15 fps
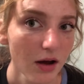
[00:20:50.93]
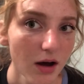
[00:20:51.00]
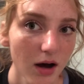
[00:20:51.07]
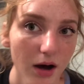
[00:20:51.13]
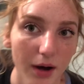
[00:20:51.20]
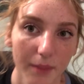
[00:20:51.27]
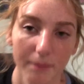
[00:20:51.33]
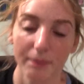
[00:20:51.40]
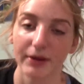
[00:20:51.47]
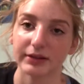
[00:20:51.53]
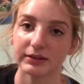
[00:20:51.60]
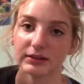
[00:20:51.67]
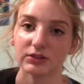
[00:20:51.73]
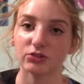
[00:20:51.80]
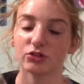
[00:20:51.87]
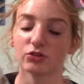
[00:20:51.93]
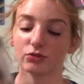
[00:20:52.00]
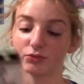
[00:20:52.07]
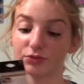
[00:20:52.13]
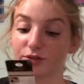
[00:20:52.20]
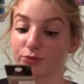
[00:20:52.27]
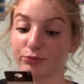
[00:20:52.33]
but these
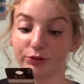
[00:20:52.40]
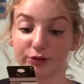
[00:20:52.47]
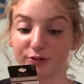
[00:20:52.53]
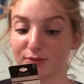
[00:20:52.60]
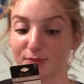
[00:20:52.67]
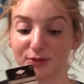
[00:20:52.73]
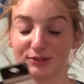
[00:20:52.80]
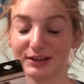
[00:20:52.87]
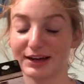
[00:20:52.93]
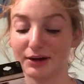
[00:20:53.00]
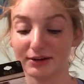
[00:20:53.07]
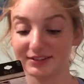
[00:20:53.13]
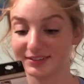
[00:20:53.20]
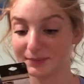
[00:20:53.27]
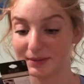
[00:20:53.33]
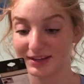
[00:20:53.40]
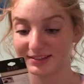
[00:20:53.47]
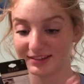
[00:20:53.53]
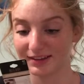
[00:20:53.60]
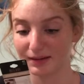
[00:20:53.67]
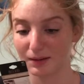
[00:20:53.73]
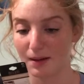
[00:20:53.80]
just, it really smooths it out. It's
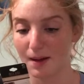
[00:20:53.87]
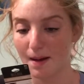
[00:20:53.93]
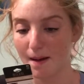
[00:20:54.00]
amazing.